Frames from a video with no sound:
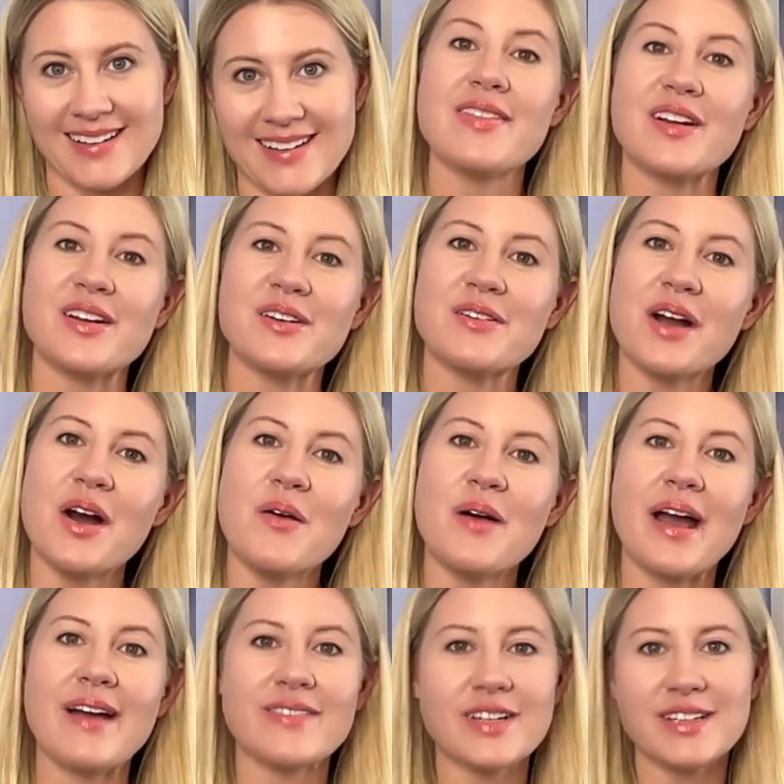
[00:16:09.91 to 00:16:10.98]
There you go,
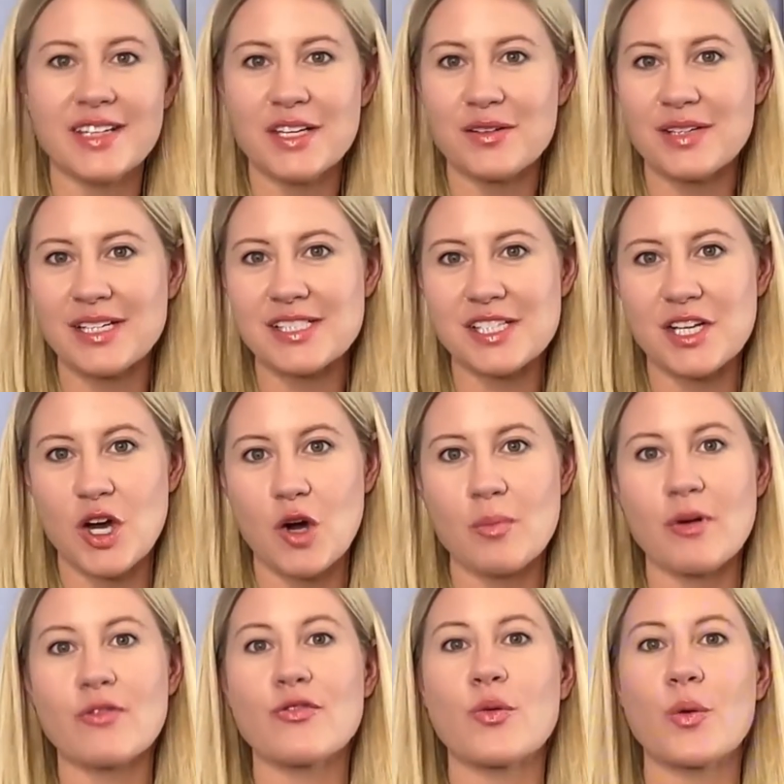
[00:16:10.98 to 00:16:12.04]
everything you need to know
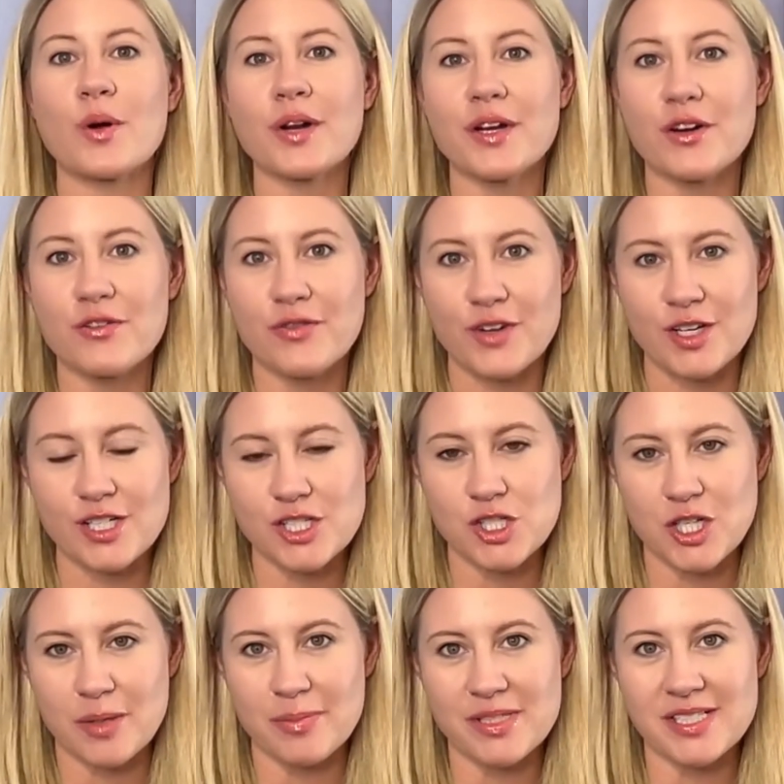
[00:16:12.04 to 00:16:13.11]
before your first
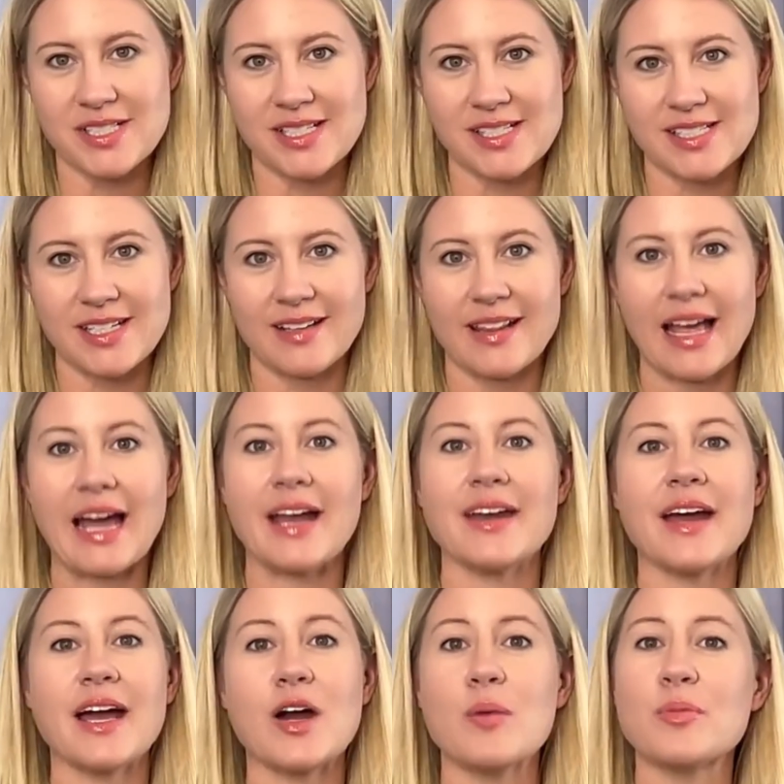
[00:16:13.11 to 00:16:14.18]
trip to Disneyland.
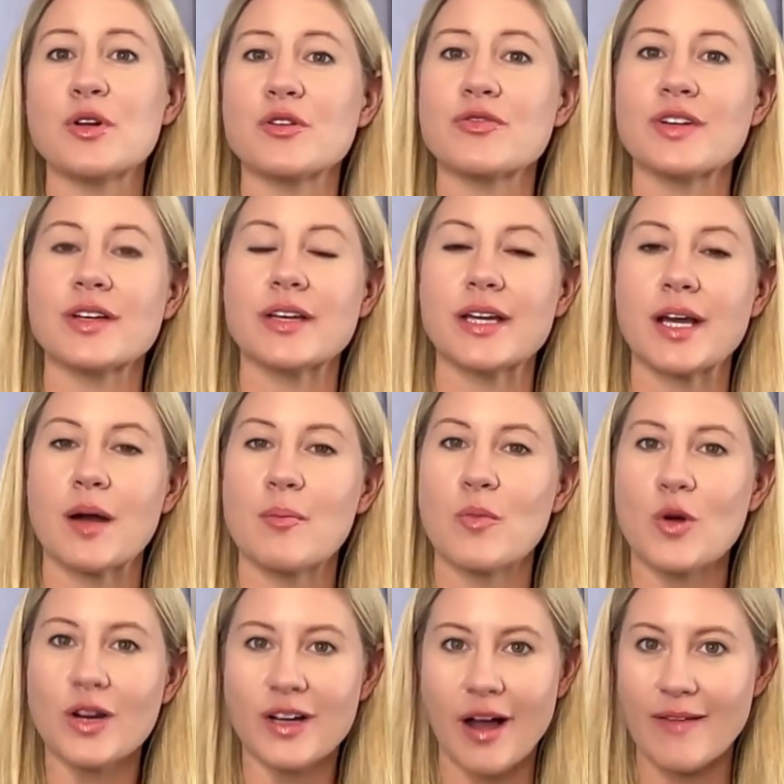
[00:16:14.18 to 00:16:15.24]
I hope you're feeling
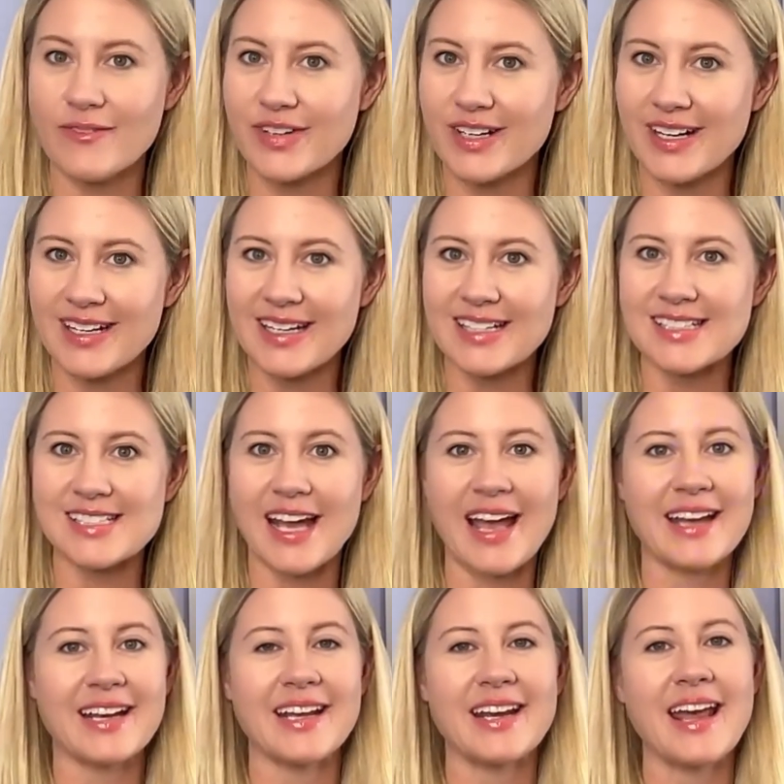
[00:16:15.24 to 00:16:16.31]
more confident,
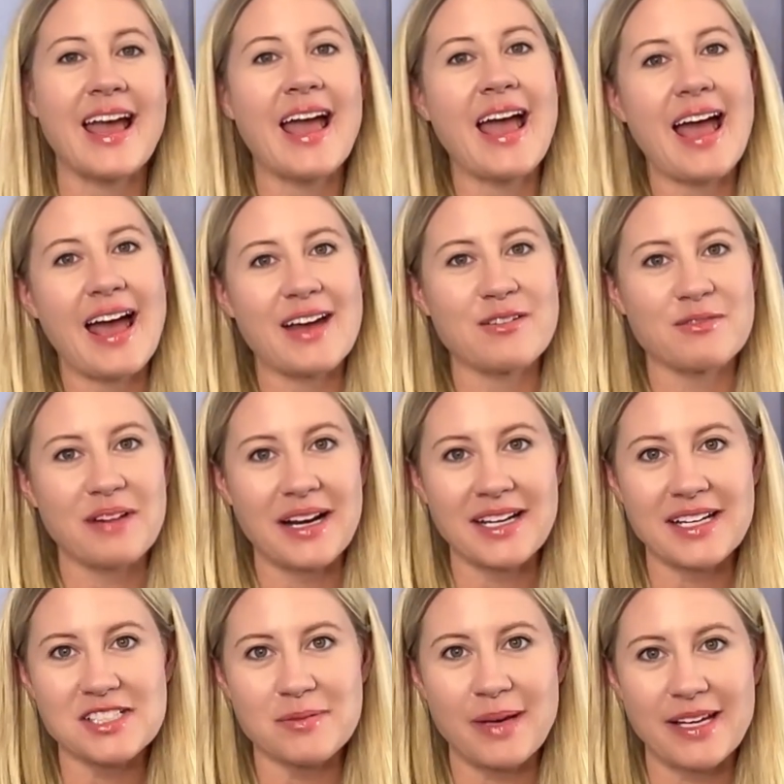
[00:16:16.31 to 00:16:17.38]
excited, and
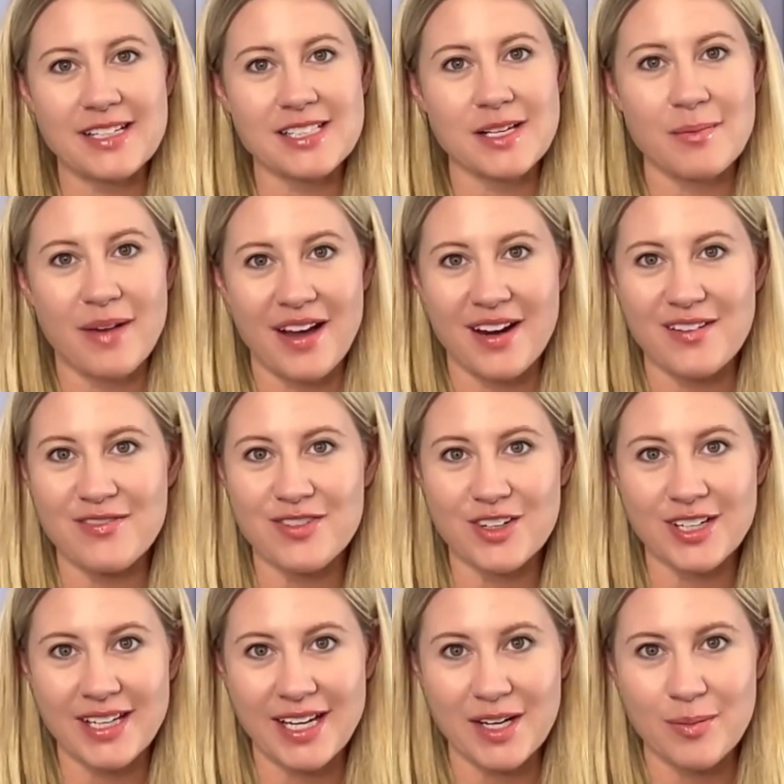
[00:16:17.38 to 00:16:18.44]
ready to make some
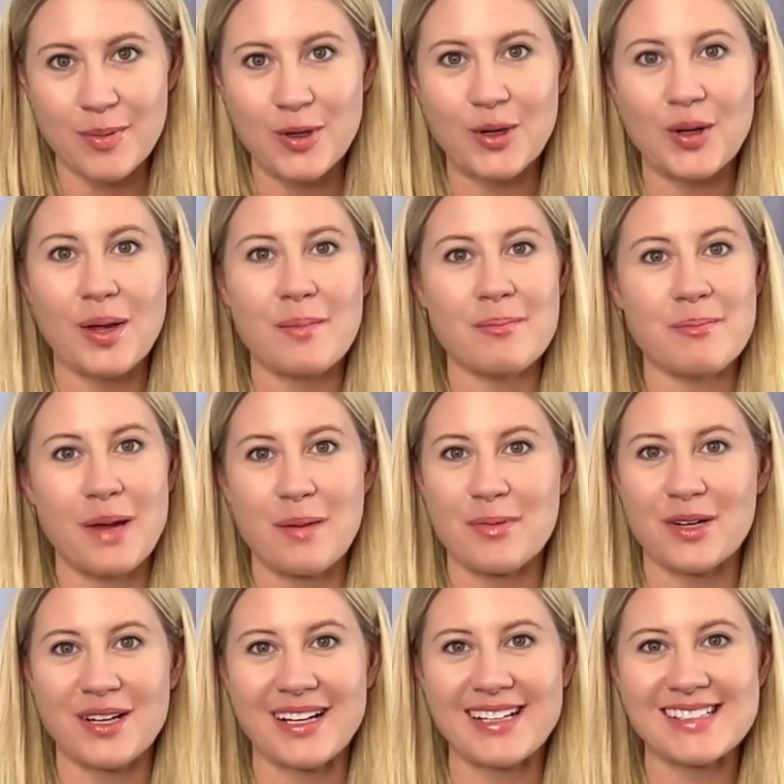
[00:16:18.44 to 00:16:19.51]
unforgettable
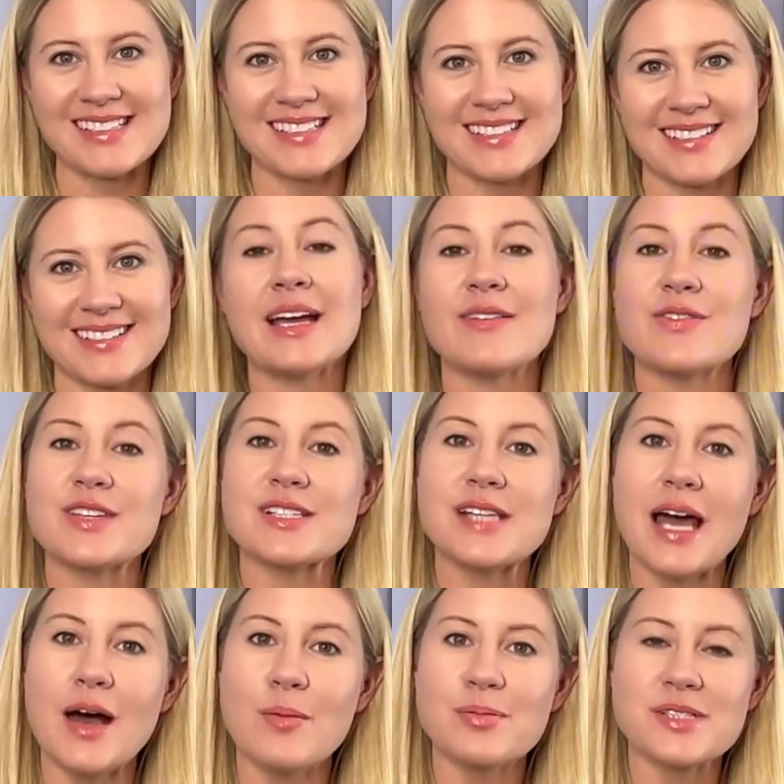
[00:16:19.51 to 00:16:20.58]
memories. If this
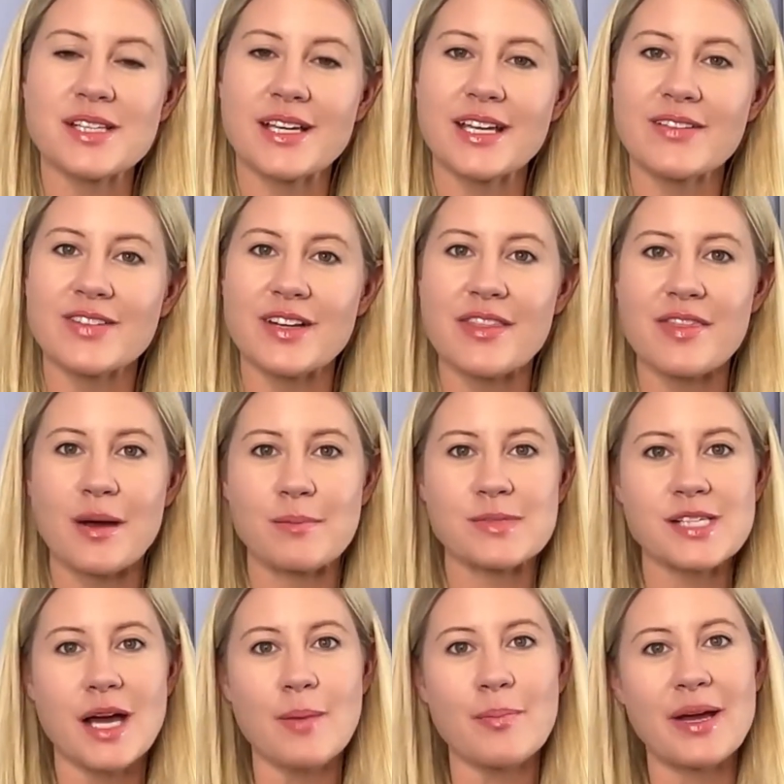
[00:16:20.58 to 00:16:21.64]
helped, then give it a thumbs
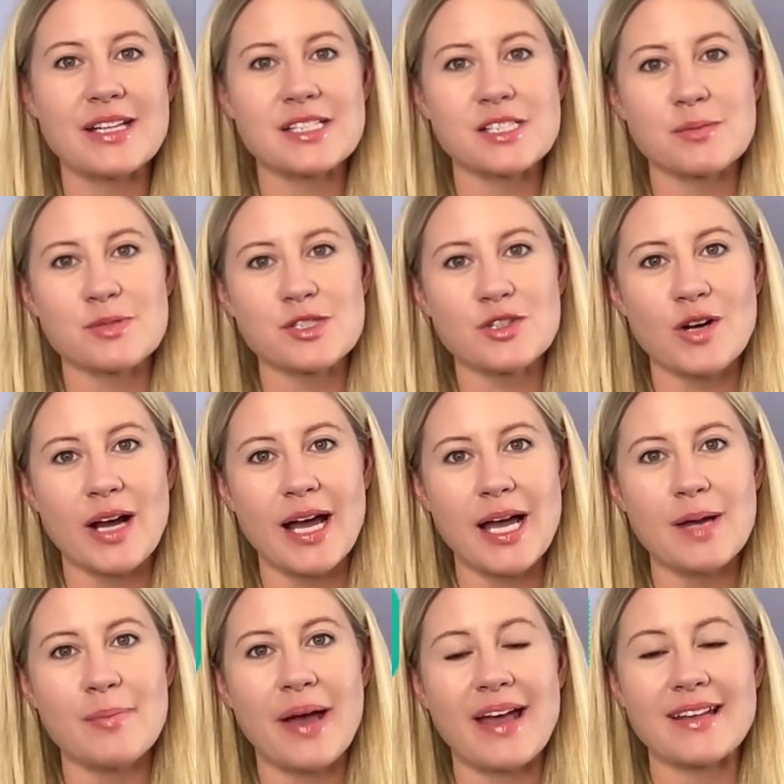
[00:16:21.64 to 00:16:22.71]
up and
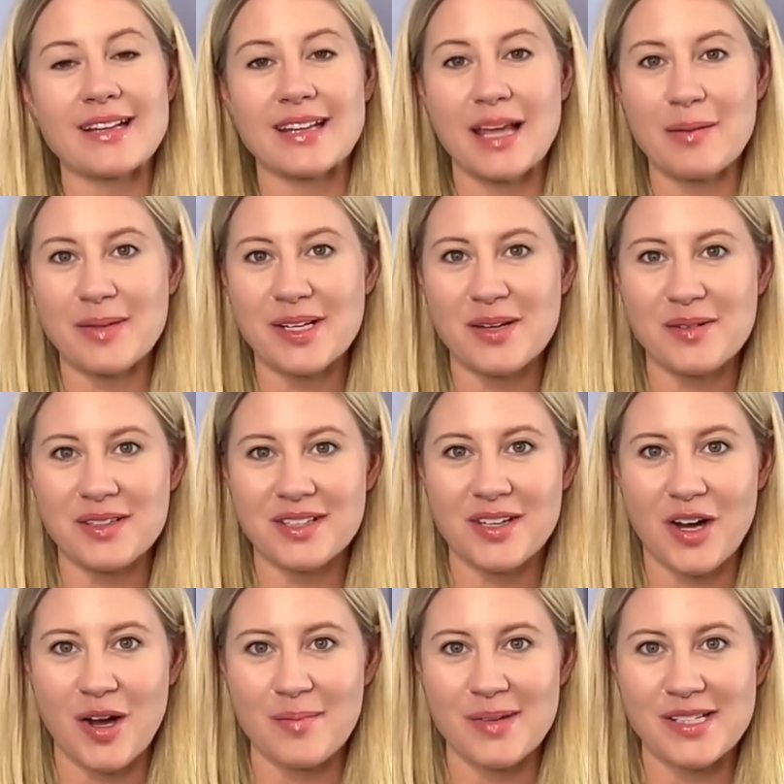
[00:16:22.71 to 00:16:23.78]
subscribe, and let me know in the
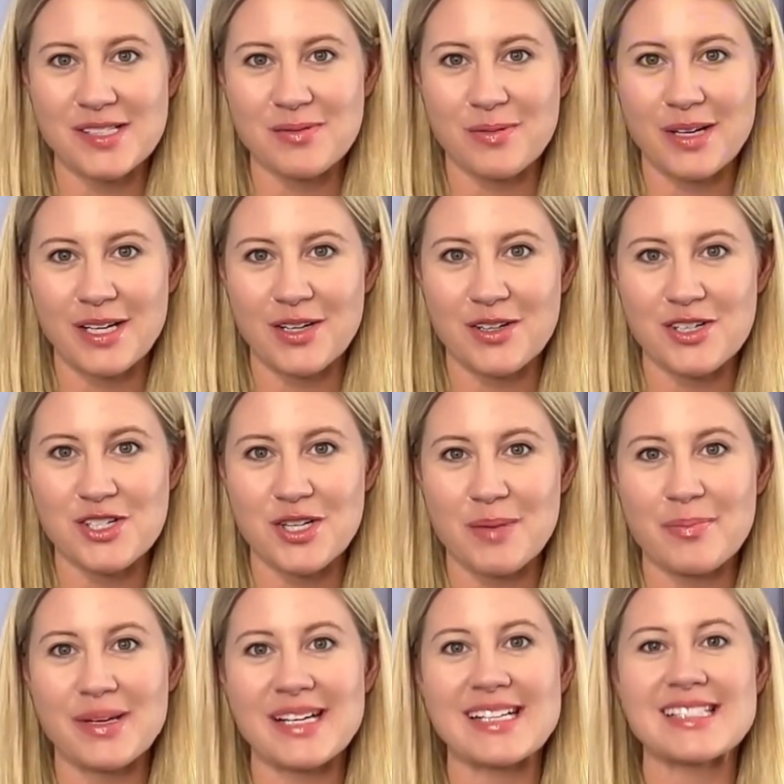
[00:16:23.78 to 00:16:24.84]
comments when your trip
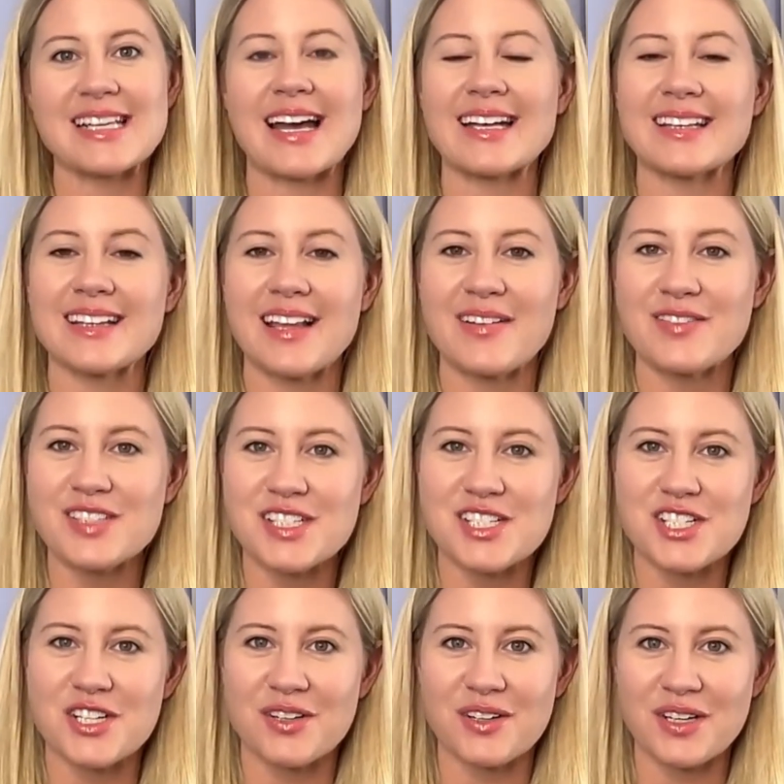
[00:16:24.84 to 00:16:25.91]
is. I'd love to
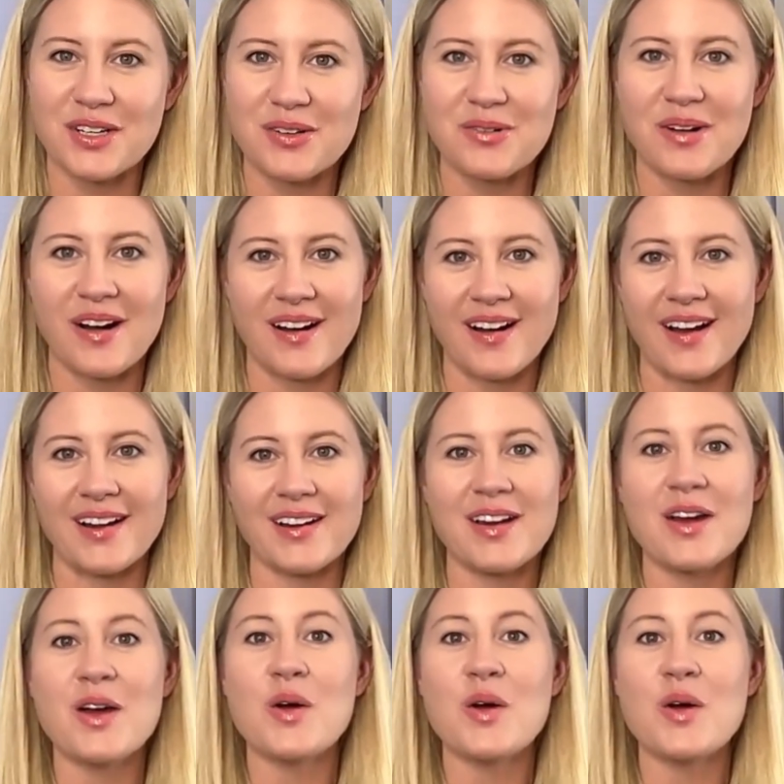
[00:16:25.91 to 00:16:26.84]
cheer you on.